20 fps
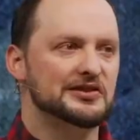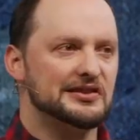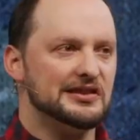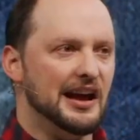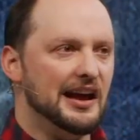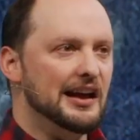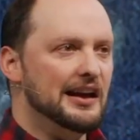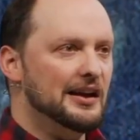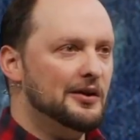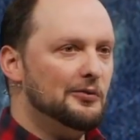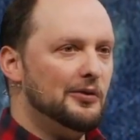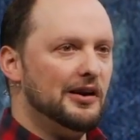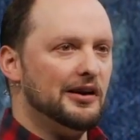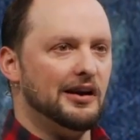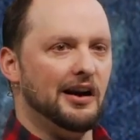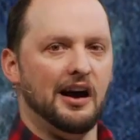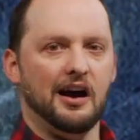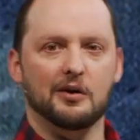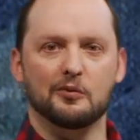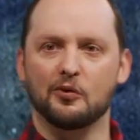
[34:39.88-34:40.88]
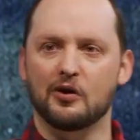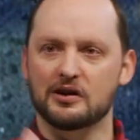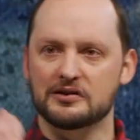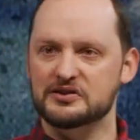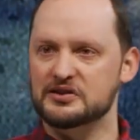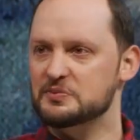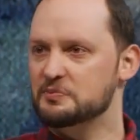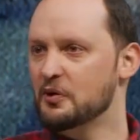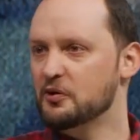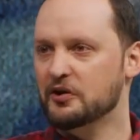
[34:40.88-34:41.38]
saying what God
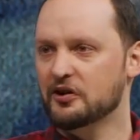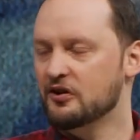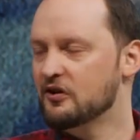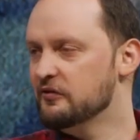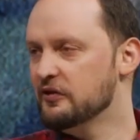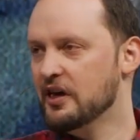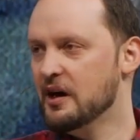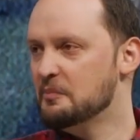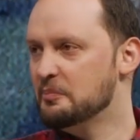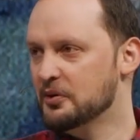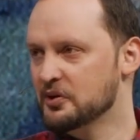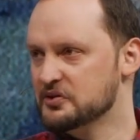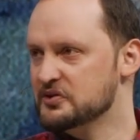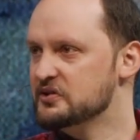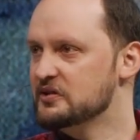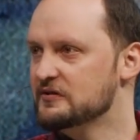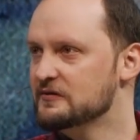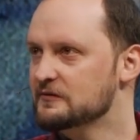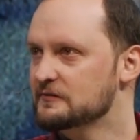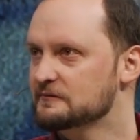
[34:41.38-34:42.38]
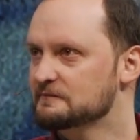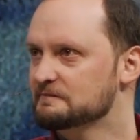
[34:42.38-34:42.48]
wants spoken over that person.